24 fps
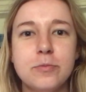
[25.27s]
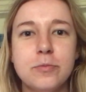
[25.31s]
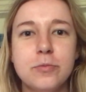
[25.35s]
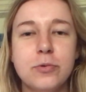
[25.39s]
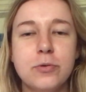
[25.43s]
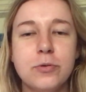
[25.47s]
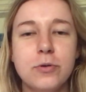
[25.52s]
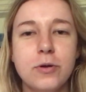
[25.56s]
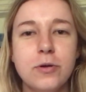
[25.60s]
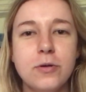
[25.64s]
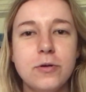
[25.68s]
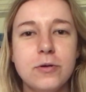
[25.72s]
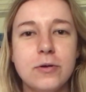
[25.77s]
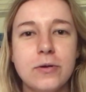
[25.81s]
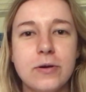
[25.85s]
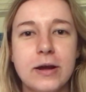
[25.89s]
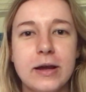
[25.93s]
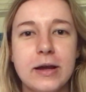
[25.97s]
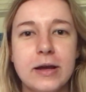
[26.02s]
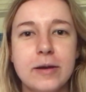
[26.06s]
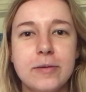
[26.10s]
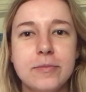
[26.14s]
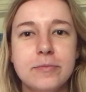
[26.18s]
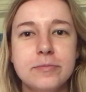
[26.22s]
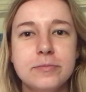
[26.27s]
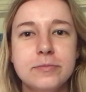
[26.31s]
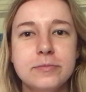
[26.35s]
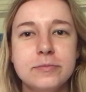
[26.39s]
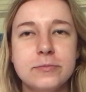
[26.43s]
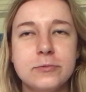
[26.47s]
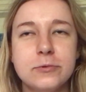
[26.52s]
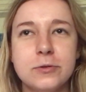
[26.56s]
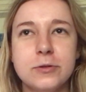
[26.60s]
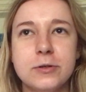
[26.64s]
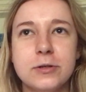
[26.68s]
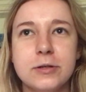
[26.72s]
program
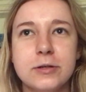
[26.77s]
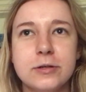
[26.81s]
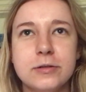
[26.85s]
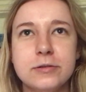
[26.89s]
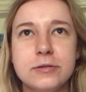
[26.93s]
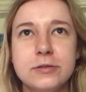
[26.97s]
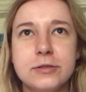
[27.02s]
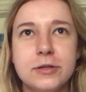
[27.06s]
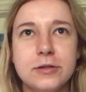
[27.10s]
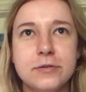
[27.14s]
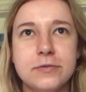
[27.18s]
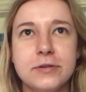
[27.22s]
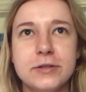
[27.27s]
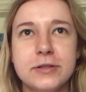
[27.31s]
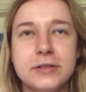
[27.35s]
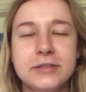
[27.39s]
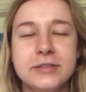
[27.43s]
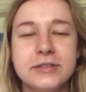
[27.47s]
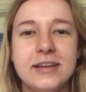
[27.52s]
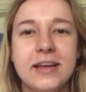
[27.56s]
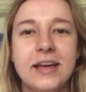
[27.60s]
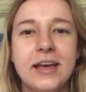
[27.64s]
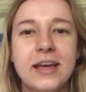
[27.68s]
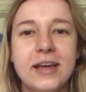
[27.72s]
or service,